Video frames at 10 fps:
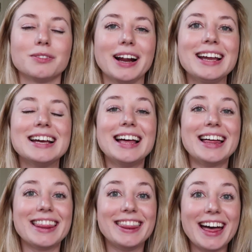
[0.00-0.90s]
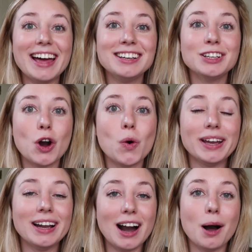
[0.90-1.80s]
Right? Then
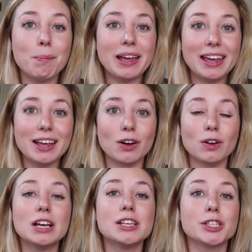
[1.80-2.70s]
going uphill.